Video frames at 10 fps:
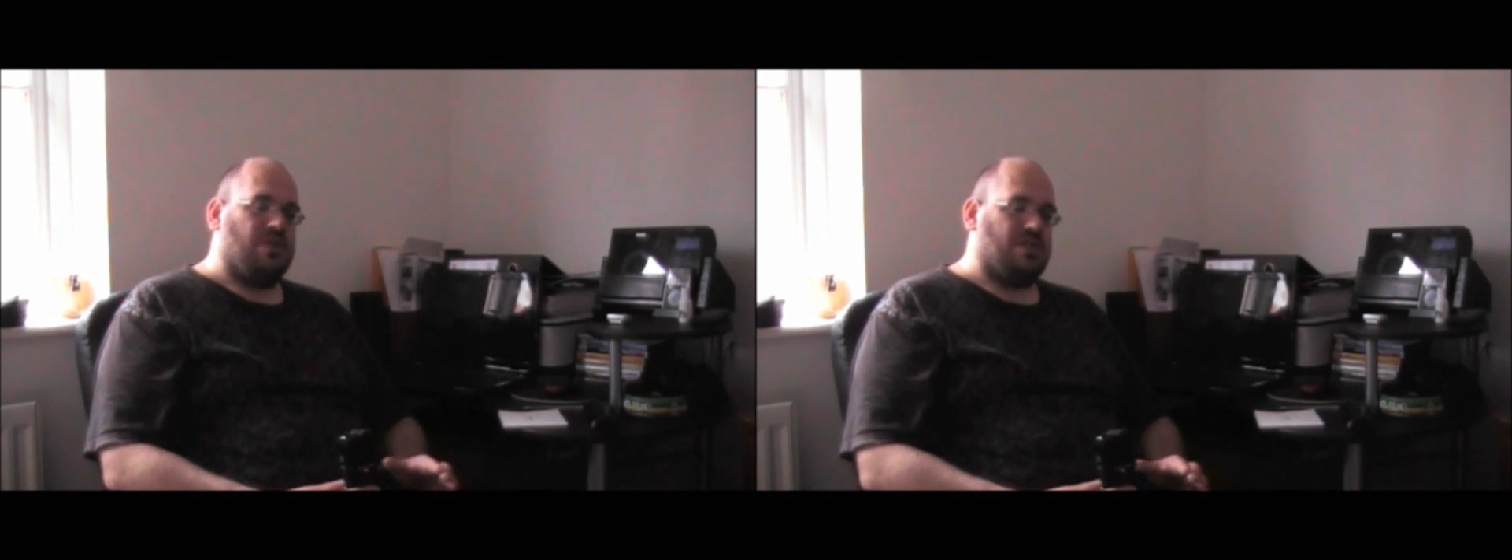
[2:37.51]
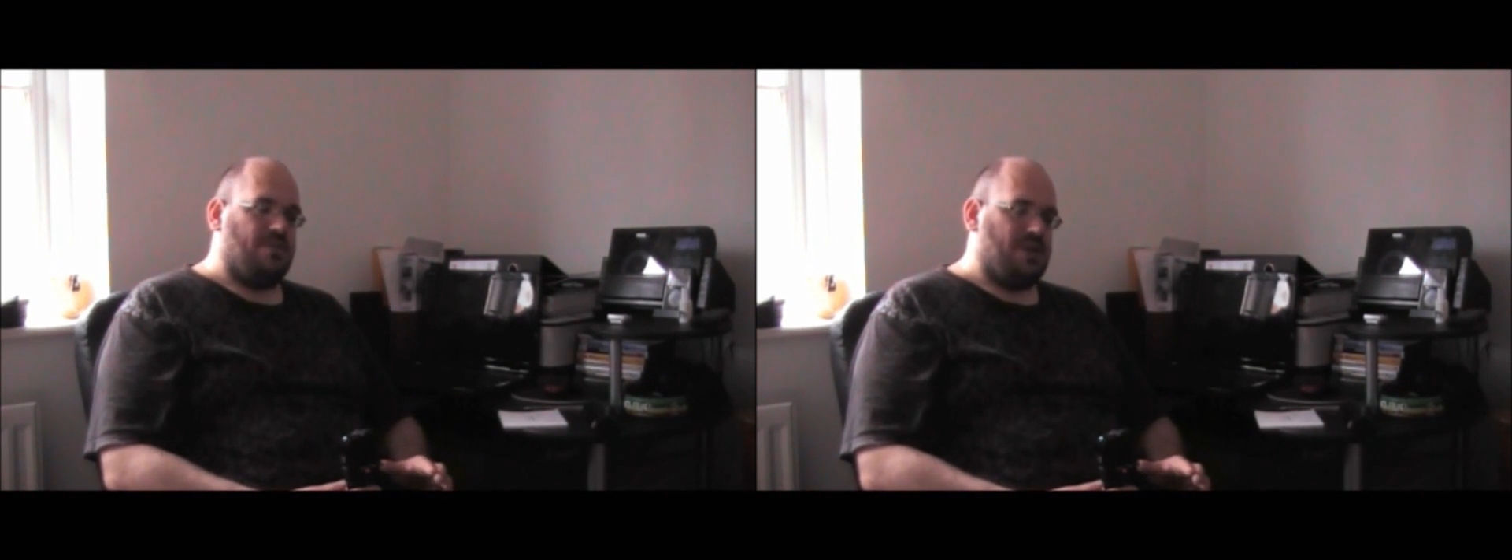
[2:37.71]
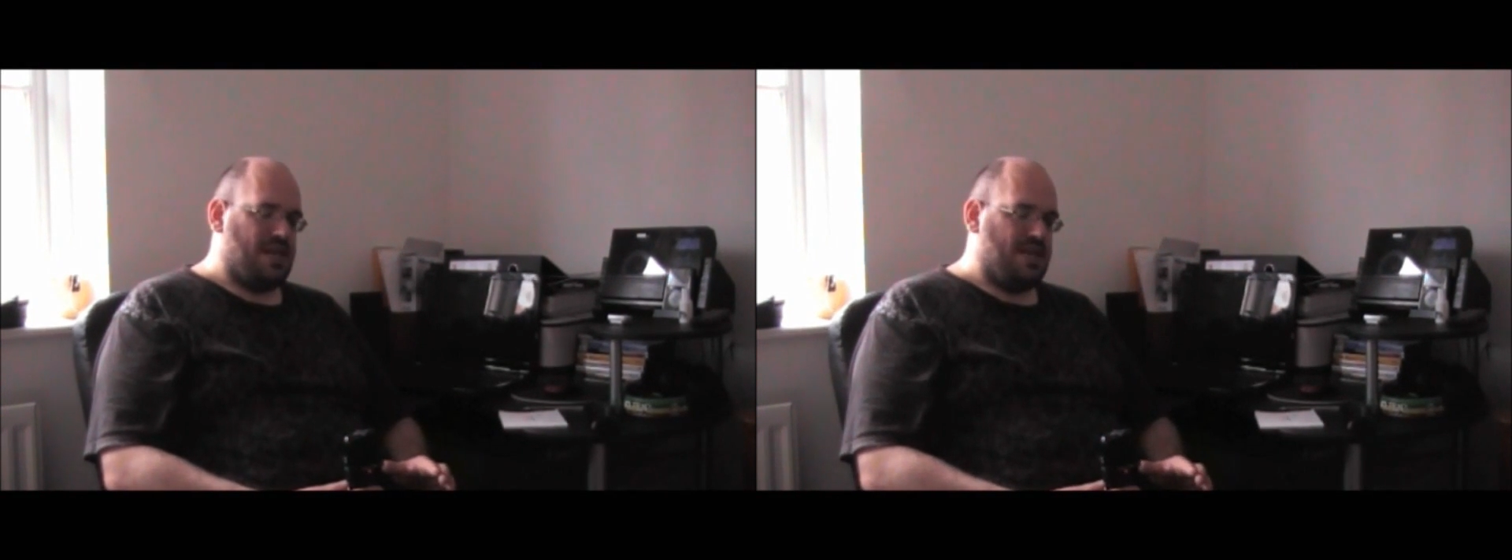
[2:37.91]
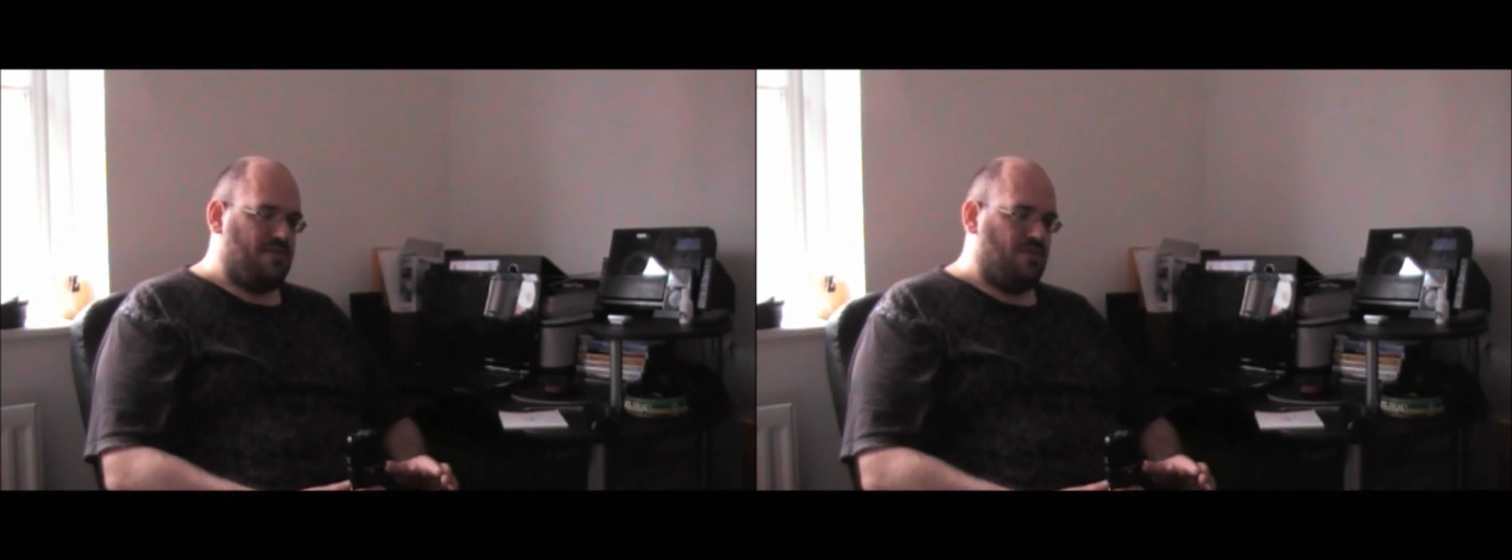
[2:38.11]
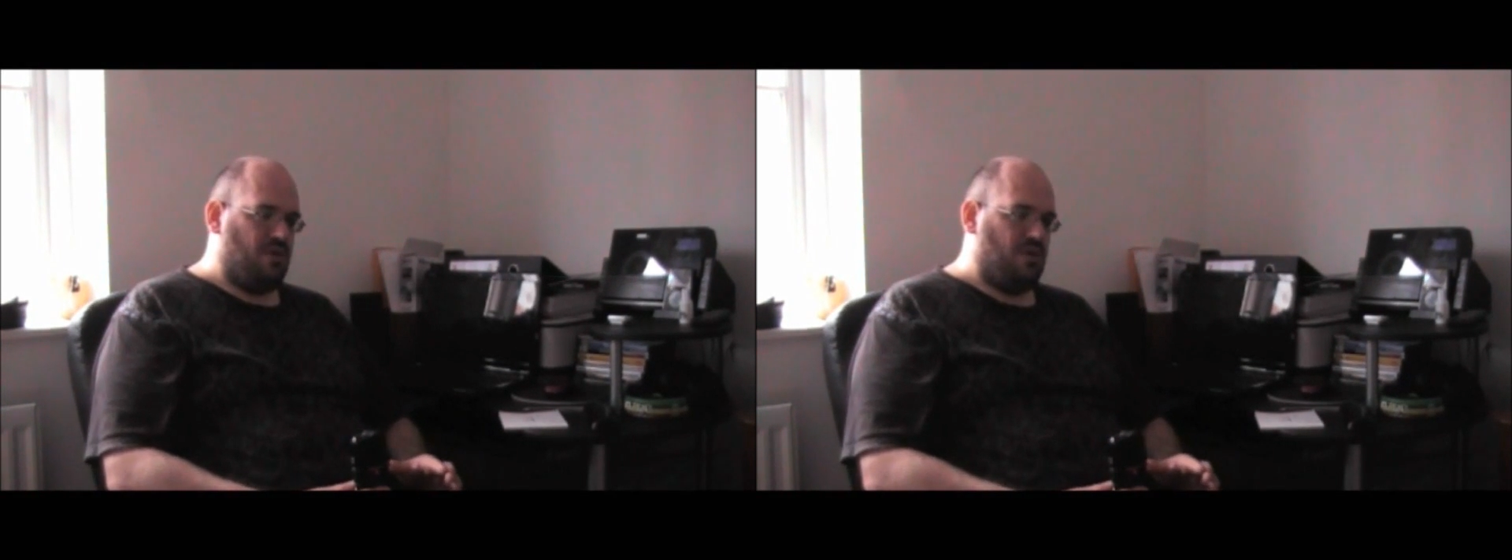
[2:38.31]
which I
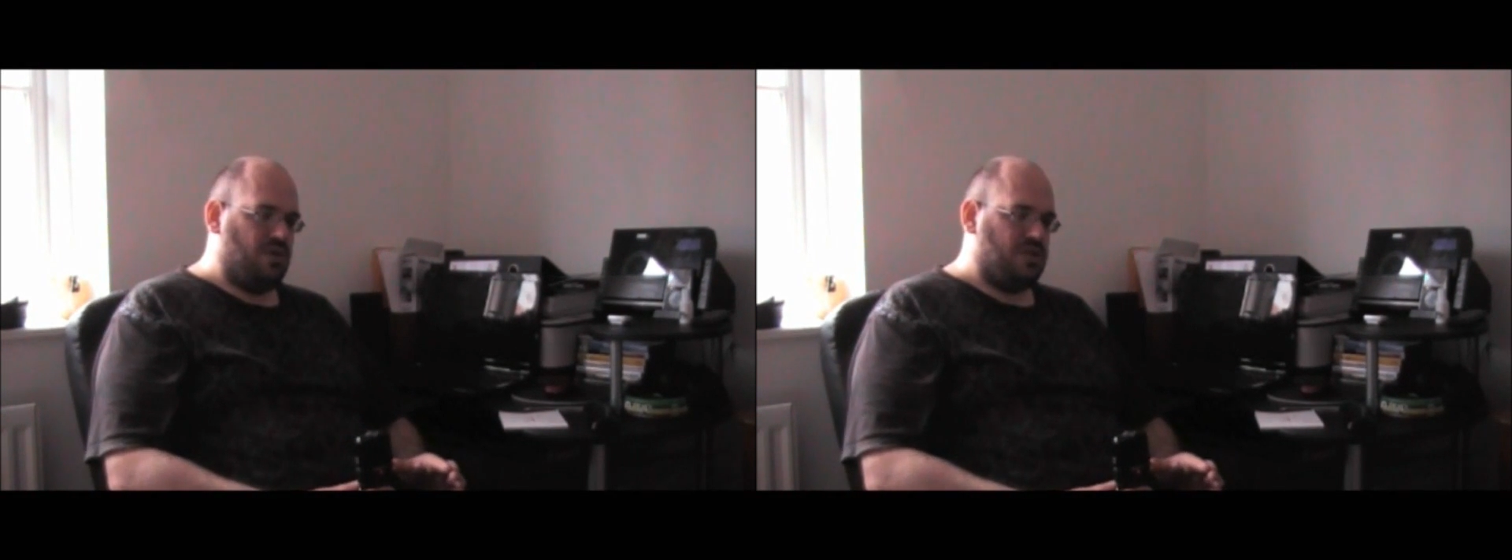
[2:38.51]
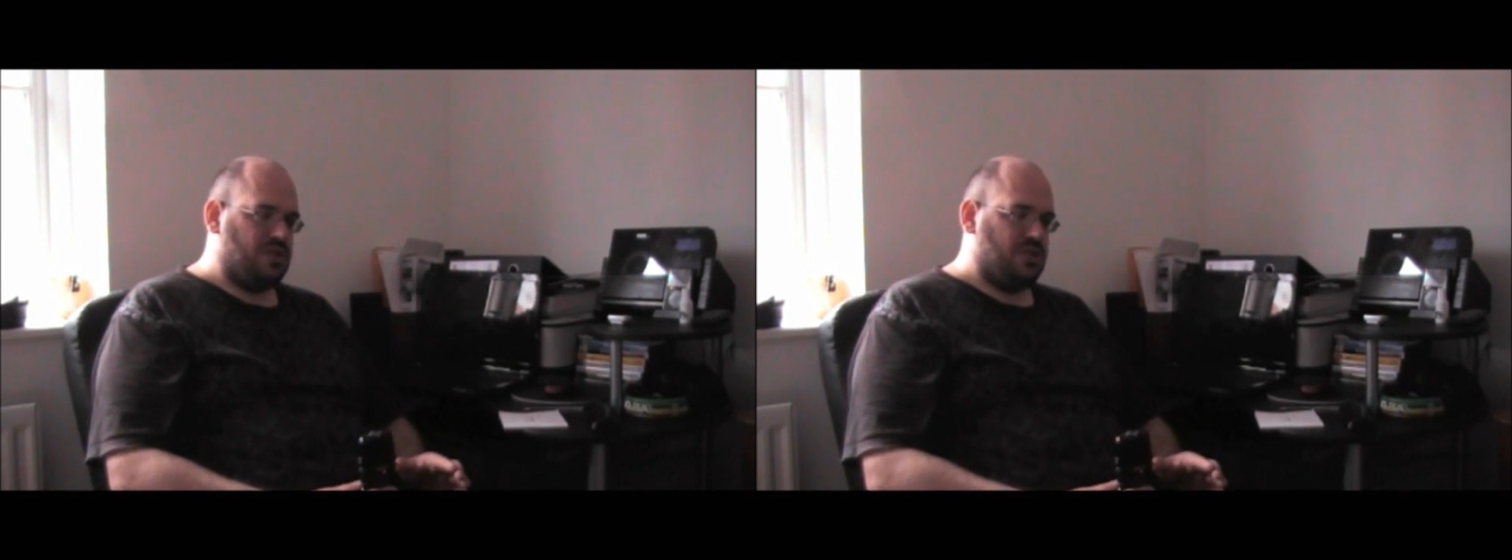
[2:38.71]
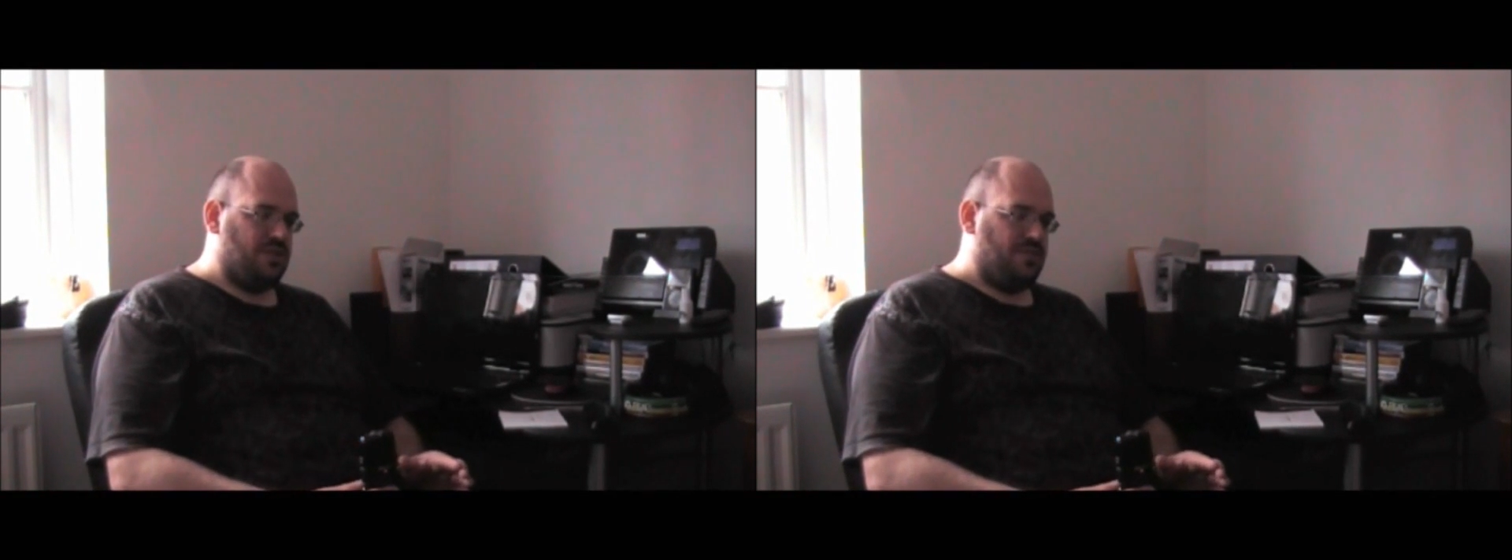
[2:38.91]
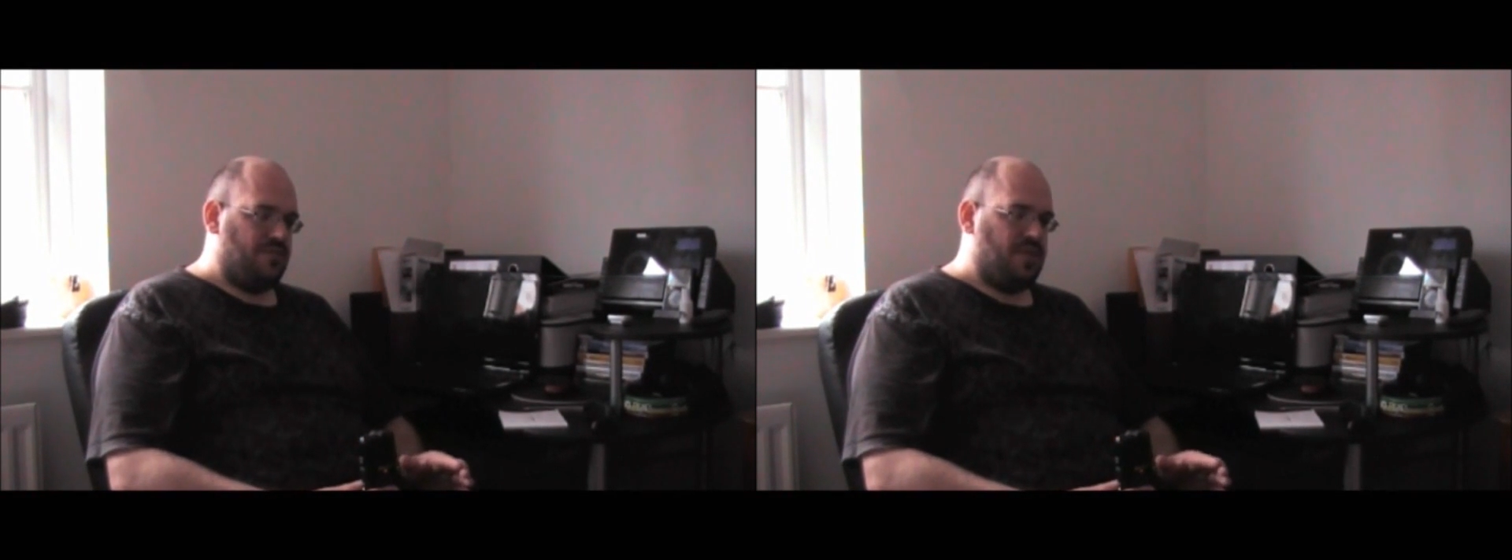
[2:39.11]
believe was,